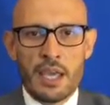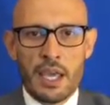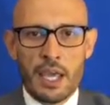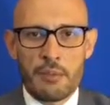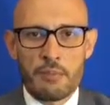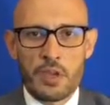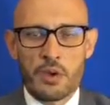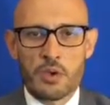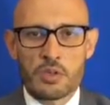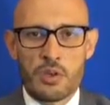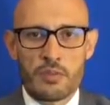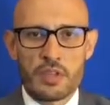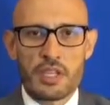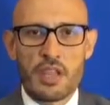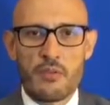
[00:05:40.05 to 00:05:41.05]
and because
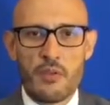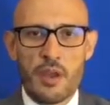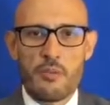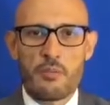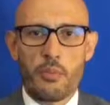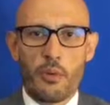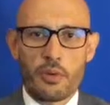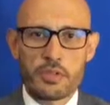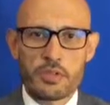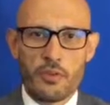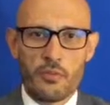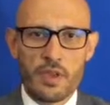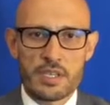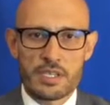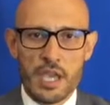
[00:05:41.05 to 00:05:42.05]
of the different points of
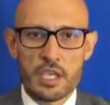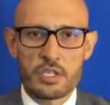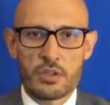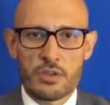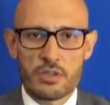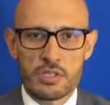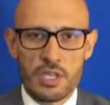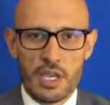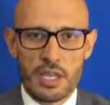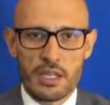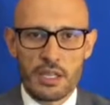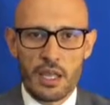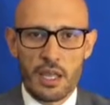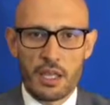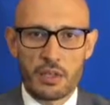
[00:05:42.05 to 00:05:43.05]
fixations
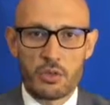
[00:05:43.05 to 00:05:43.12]
and the